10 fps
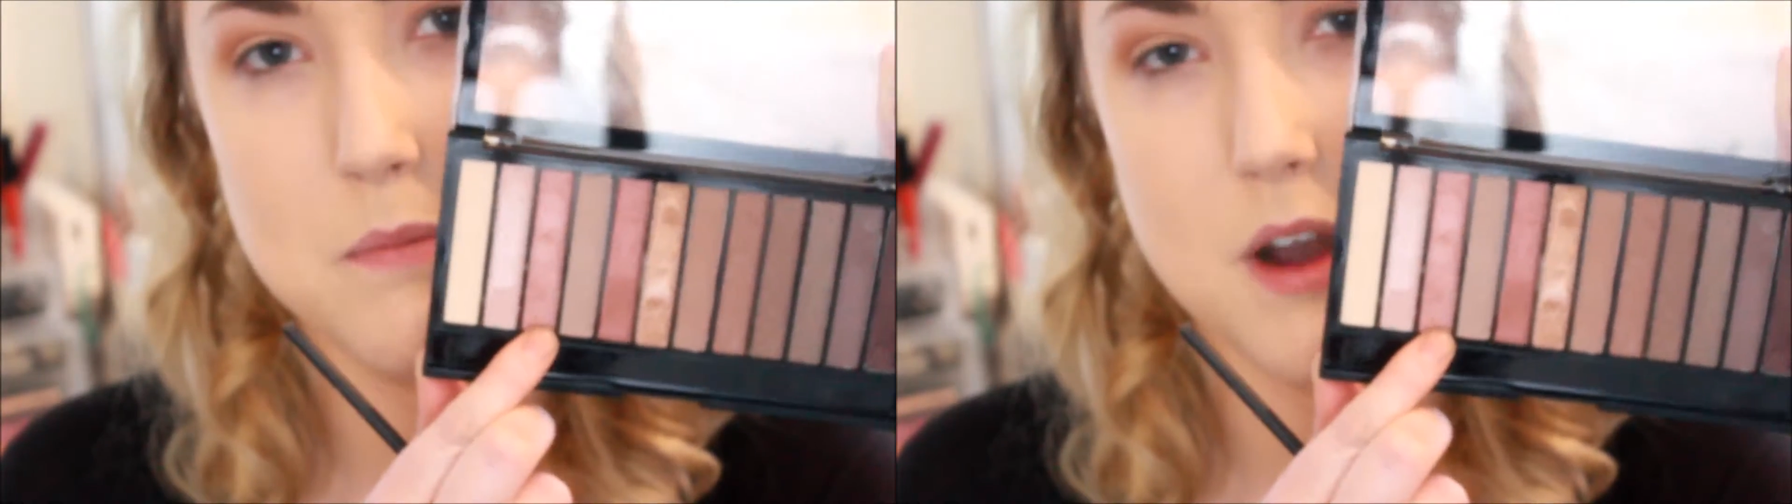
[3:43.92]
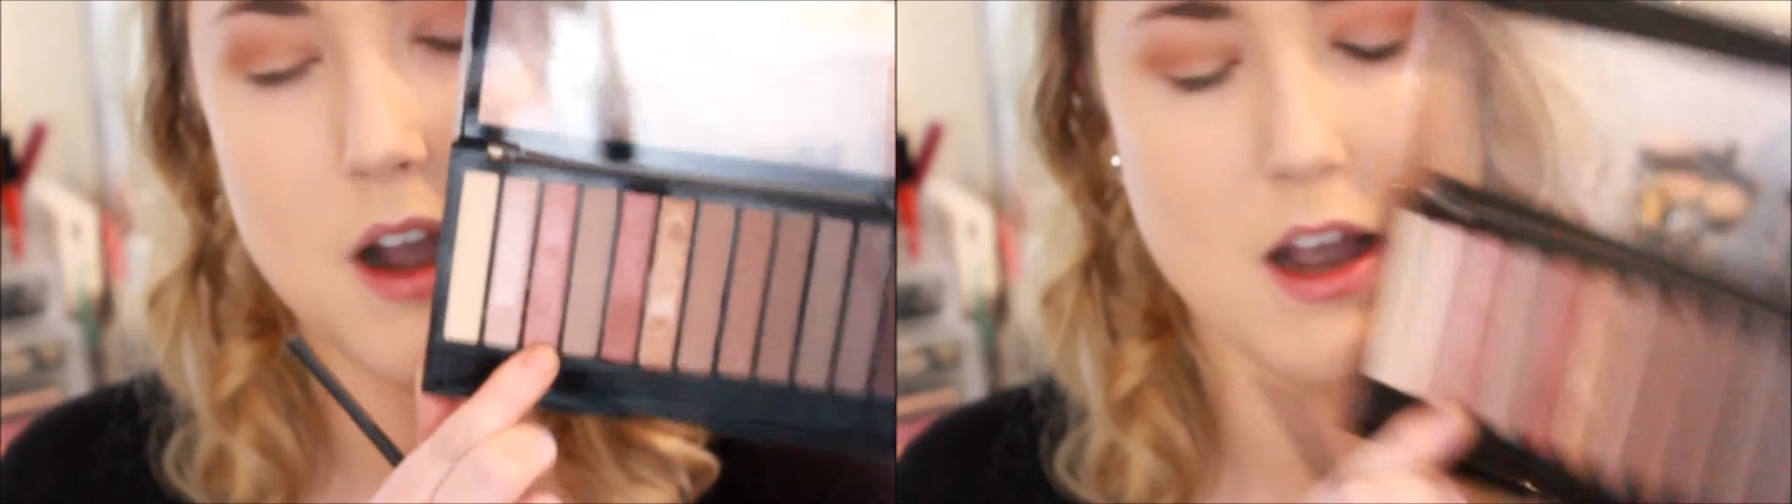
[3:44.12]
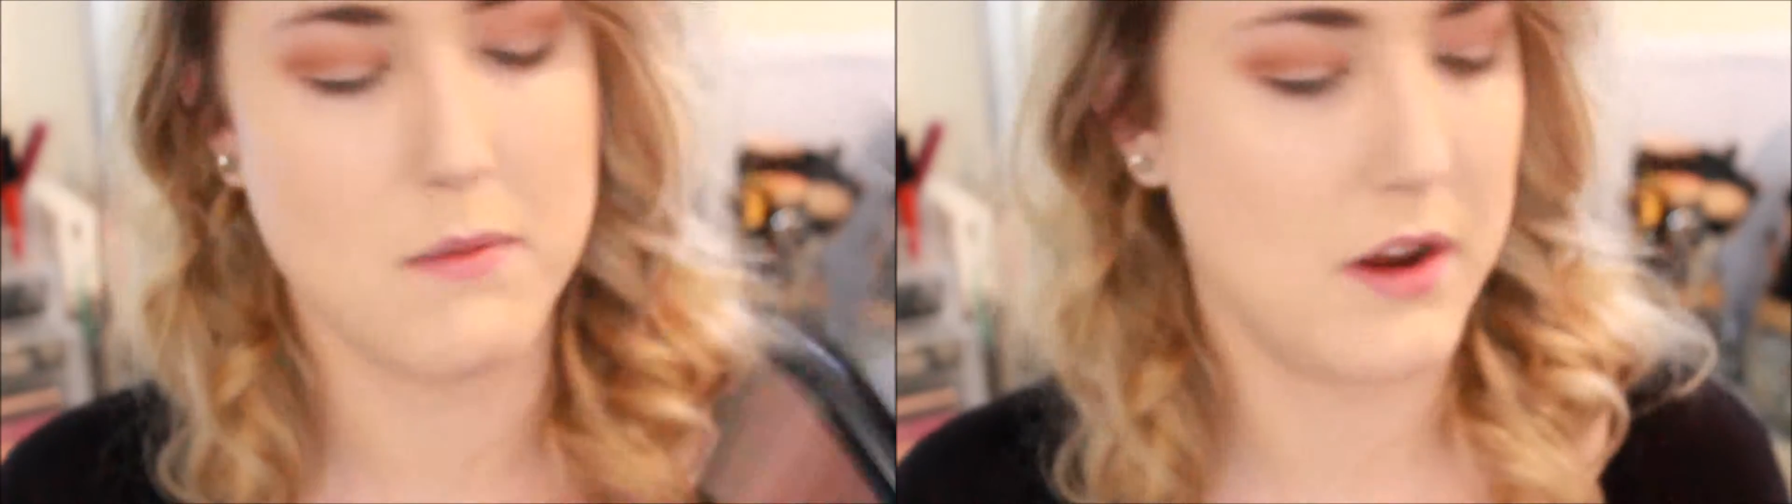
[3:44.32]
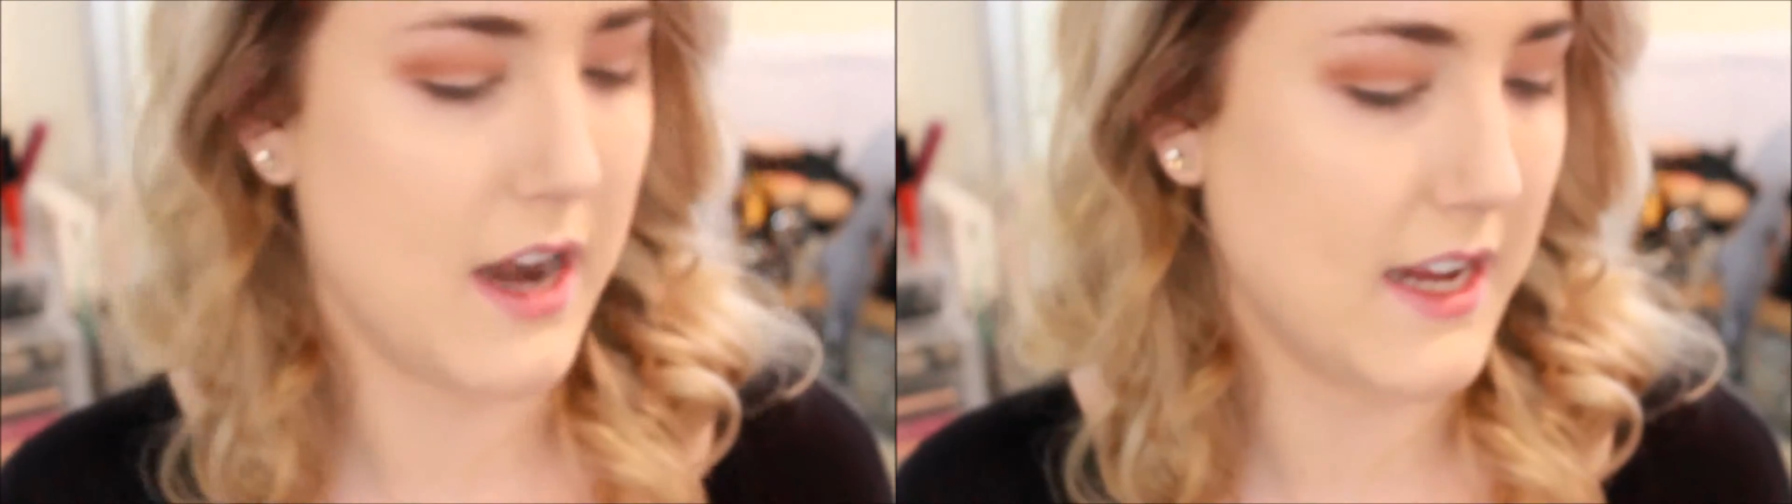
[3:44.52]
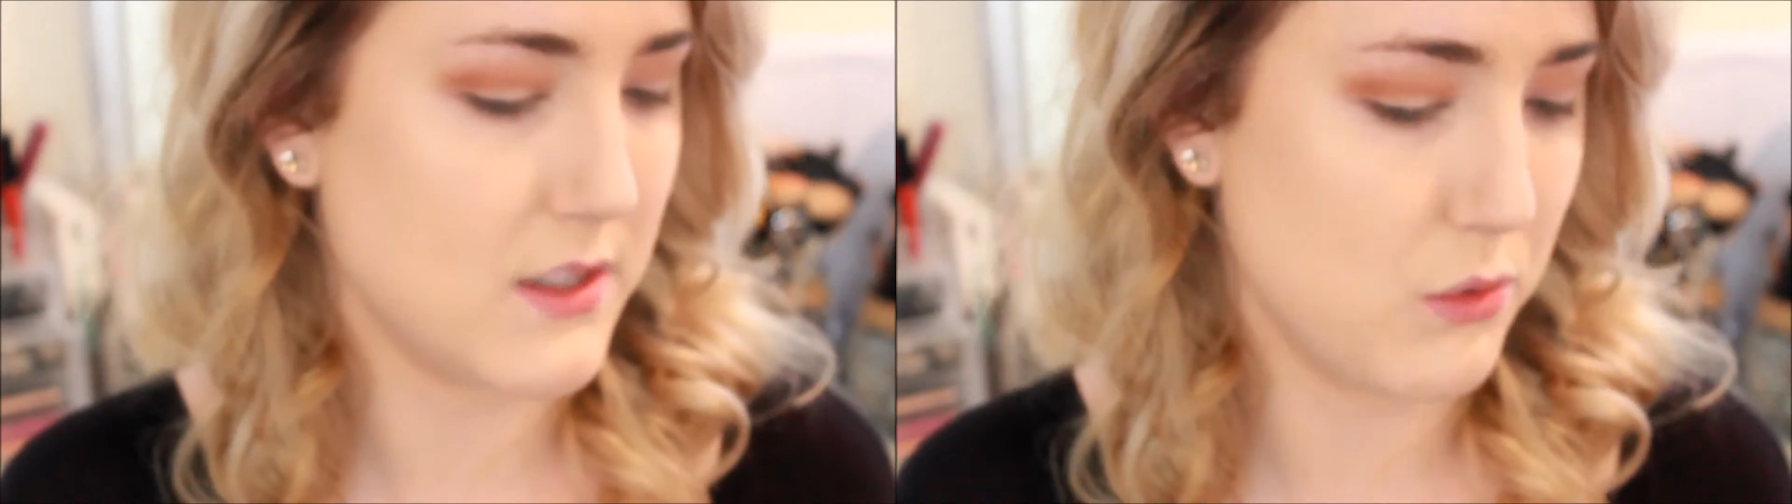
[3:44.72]

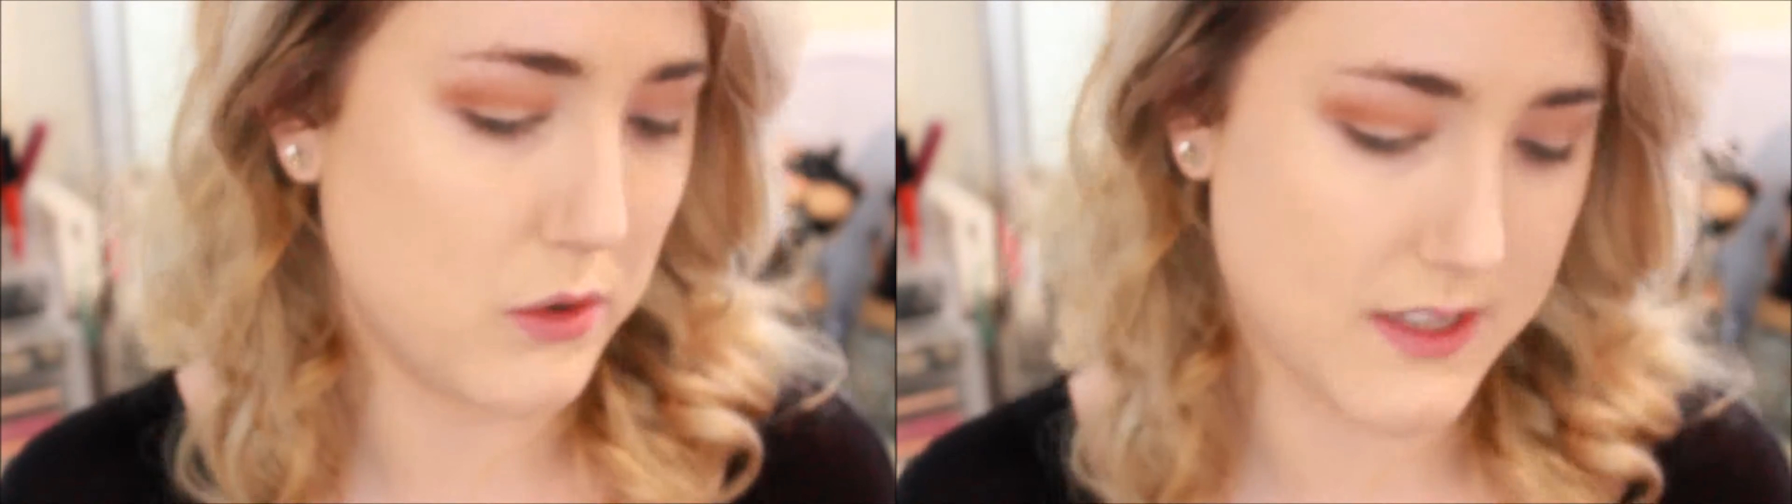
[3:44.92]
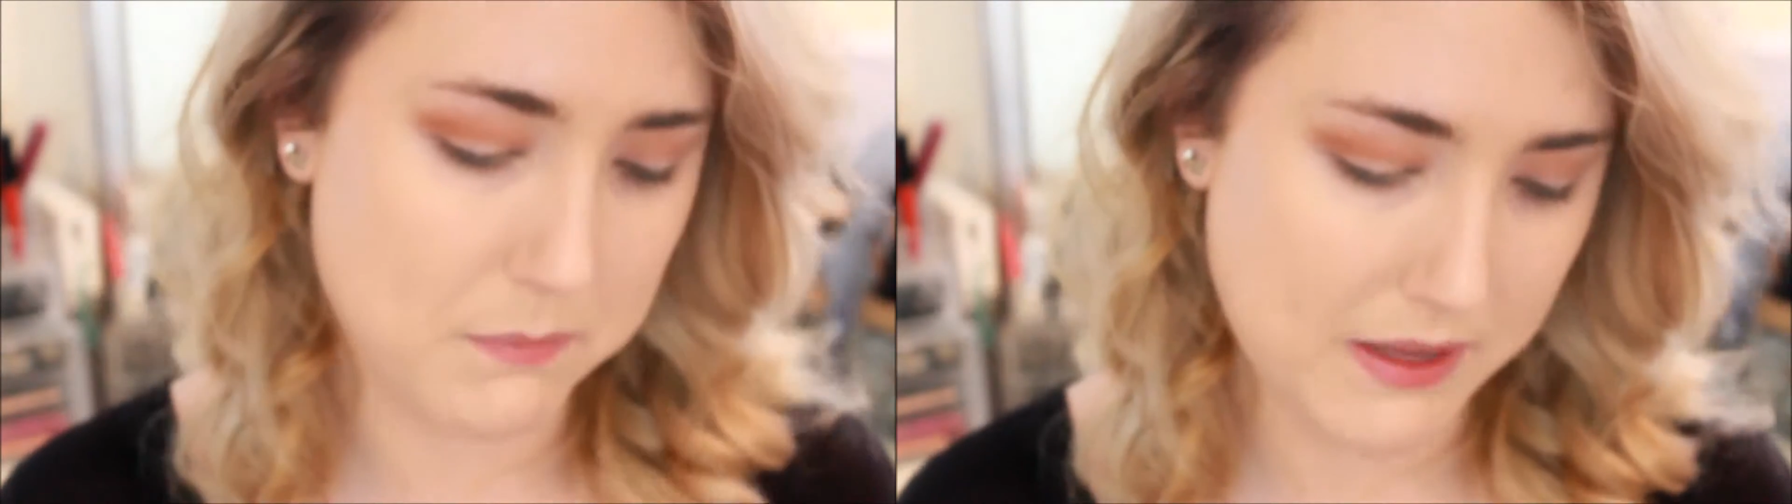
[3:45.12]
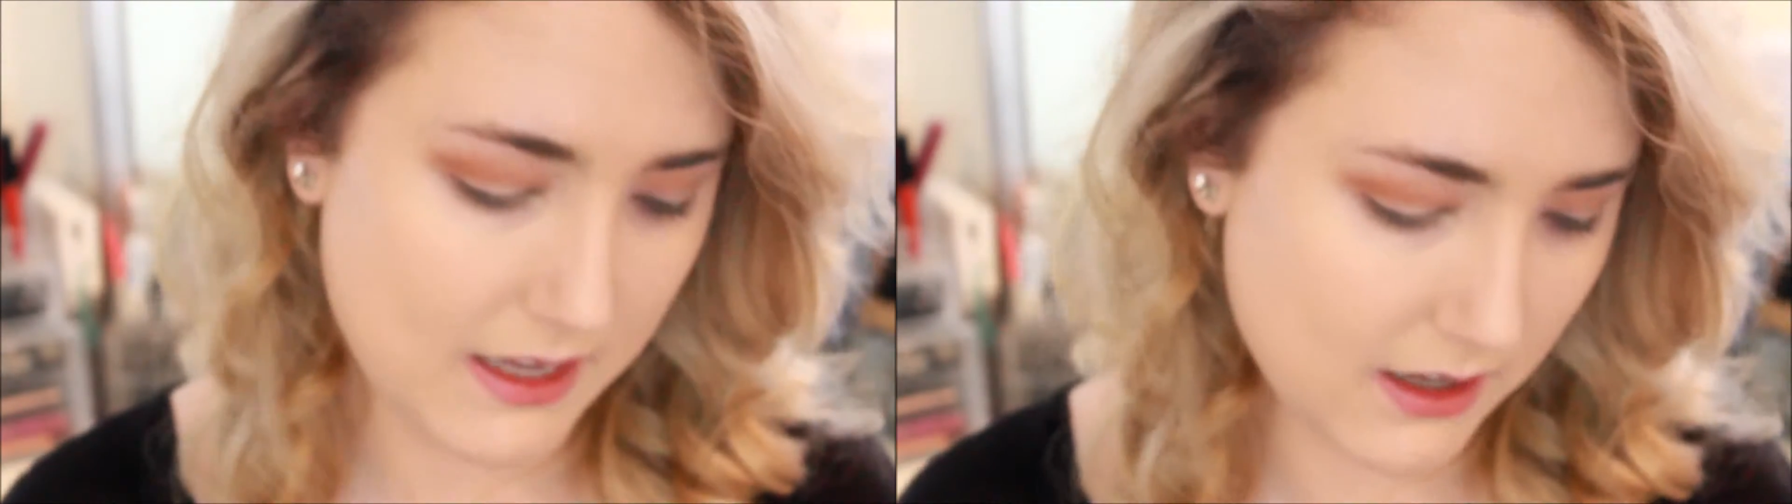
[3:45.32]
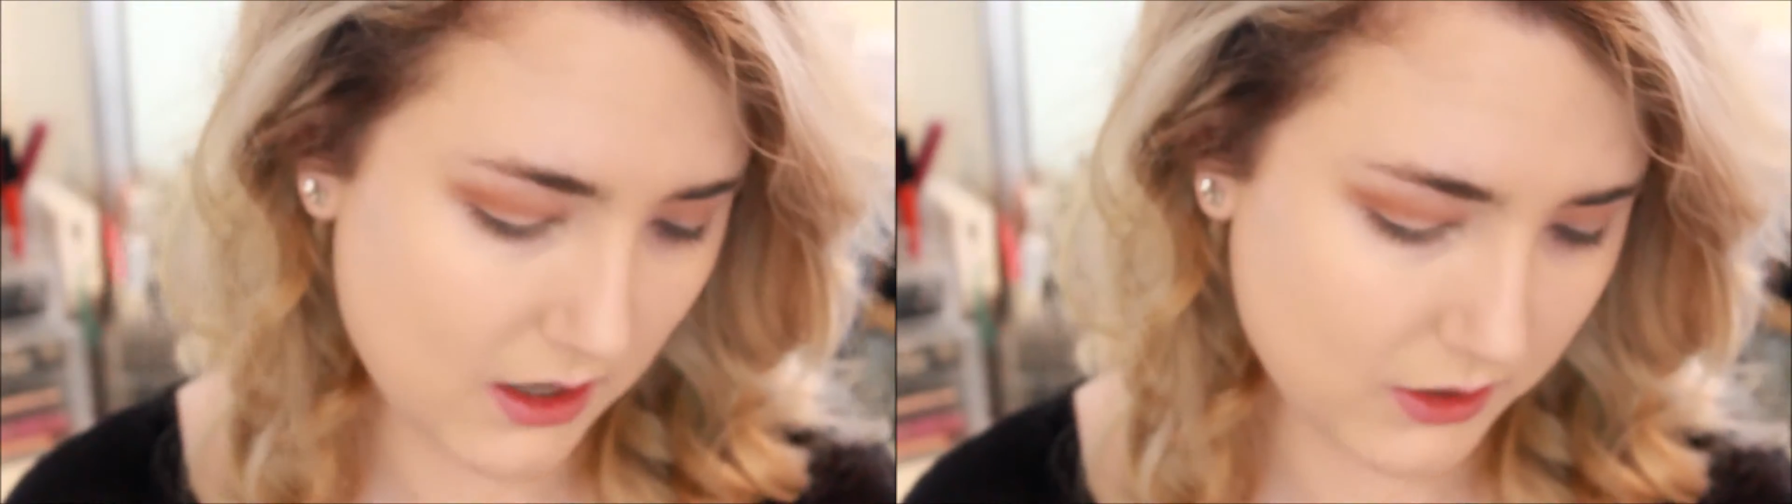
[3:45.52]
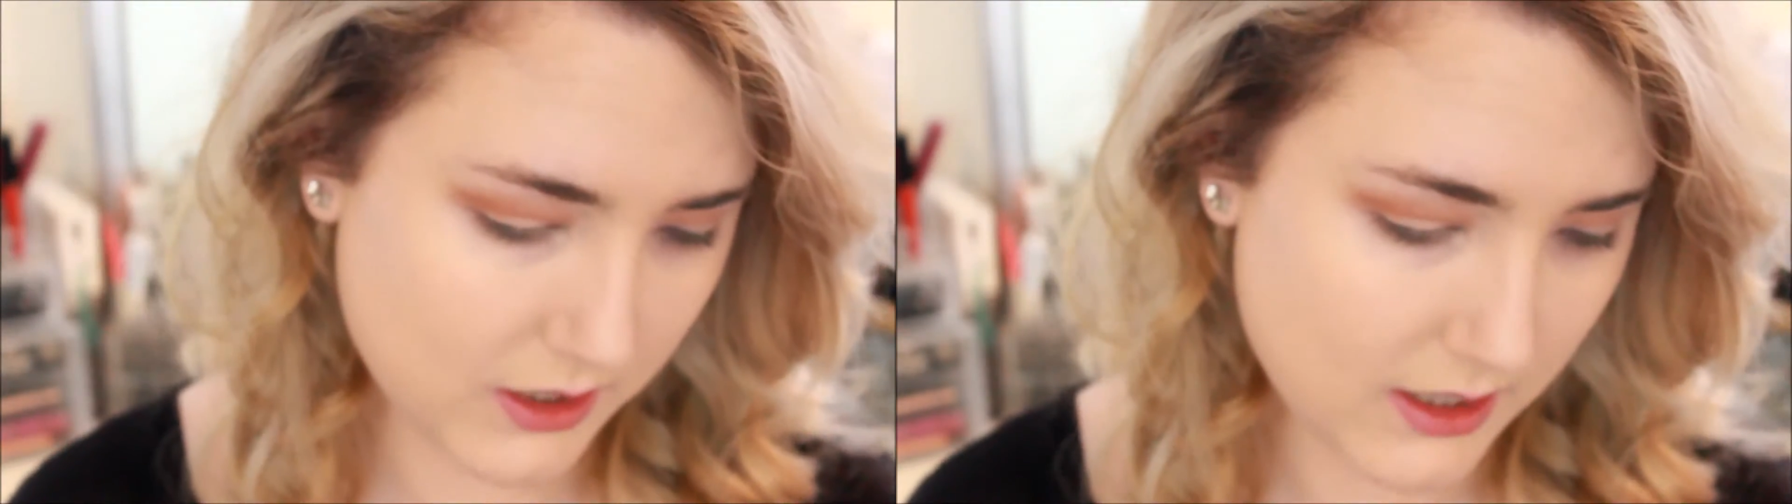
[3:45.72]
nice rosy pink
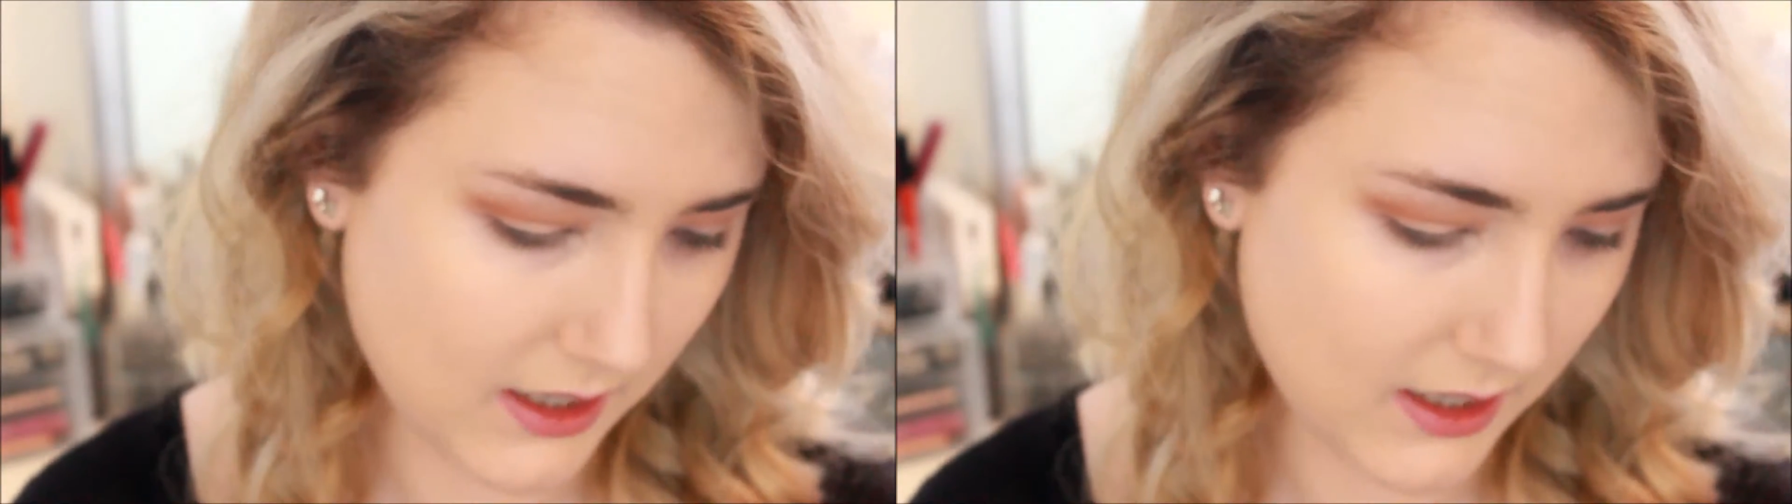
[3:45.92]
color,